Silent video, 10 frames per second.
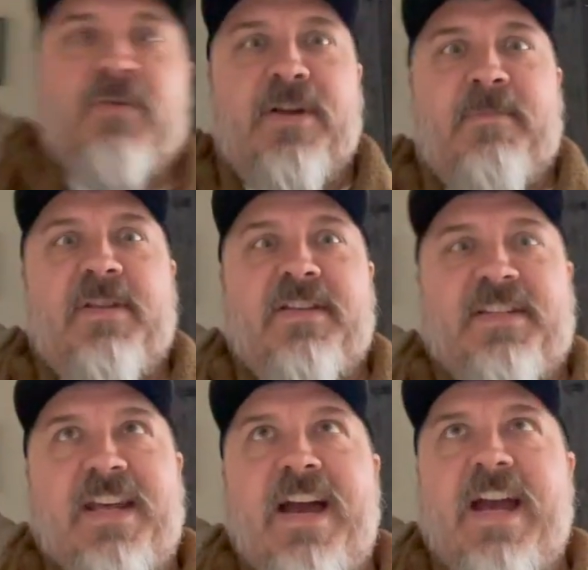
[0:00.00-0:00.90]
put it up in the
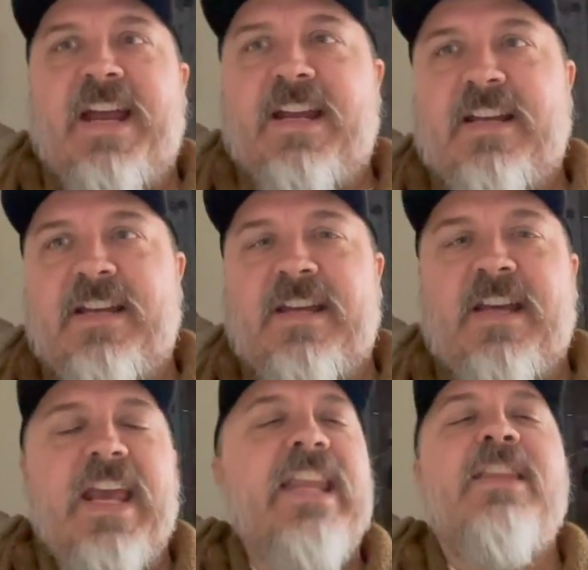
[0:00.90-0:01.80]
sky,
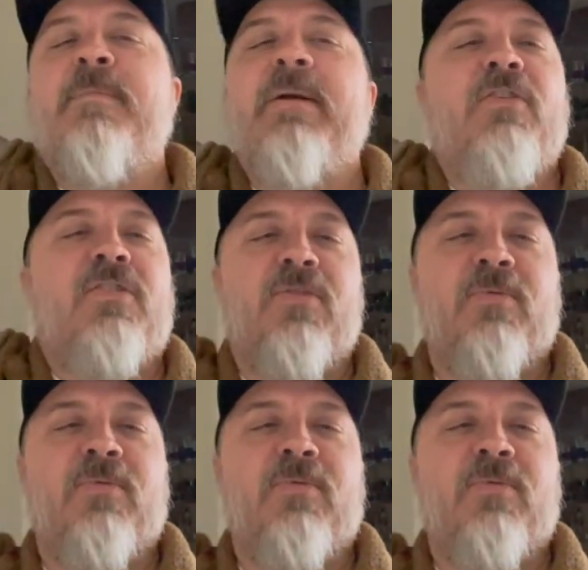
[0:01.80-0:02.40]
and the bear will go